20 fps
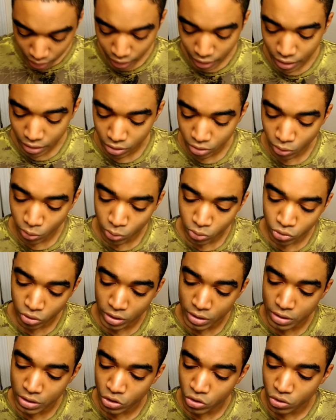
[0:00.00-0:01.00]
like the whole
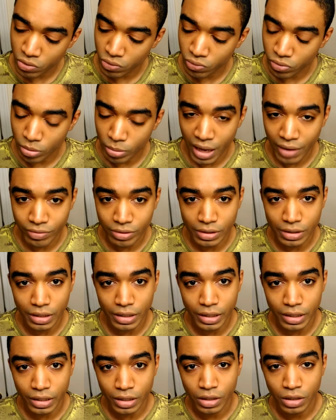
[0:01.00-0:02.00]
transition from having
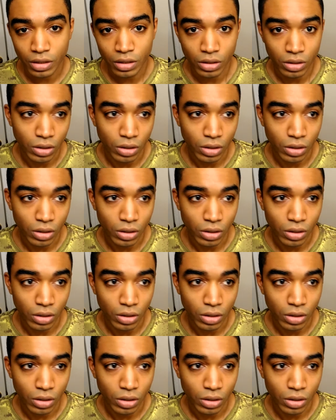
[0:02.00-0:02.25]
like,